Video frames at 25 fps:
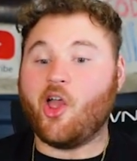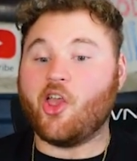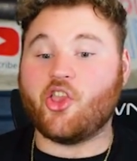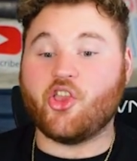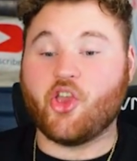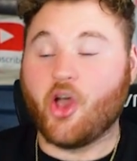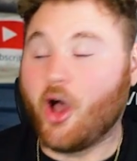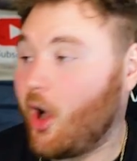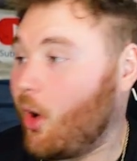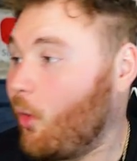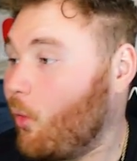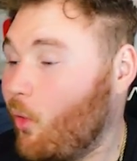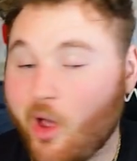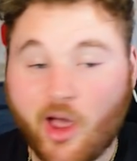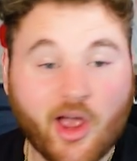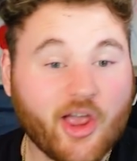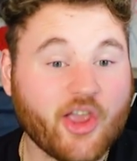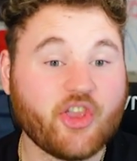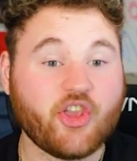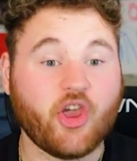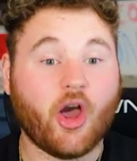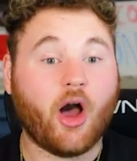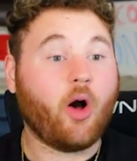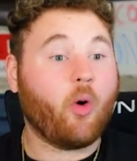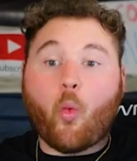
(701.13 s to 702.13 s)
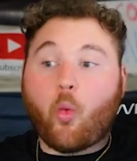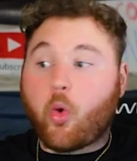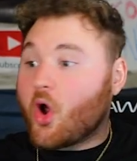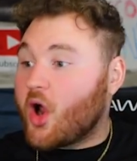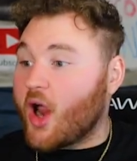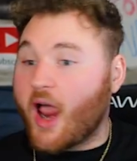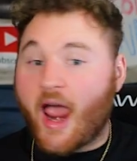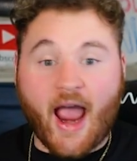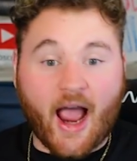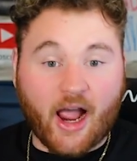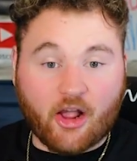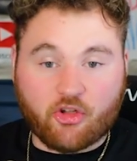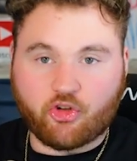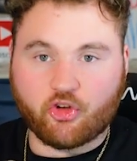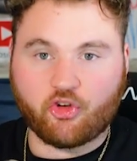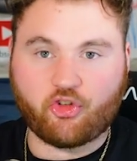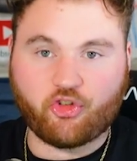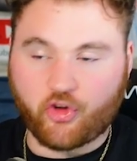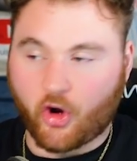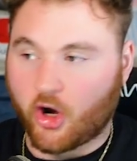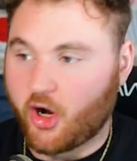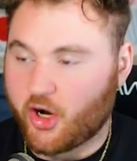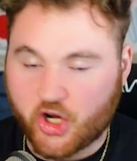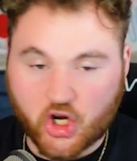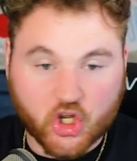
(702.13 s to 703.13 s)
Yo, we're actually
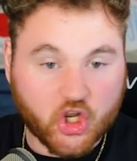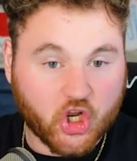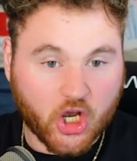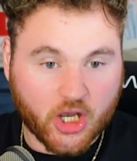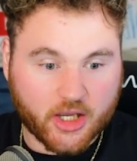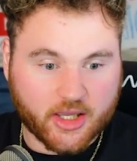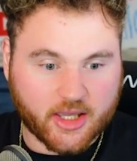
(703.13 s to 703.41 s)
starting to cook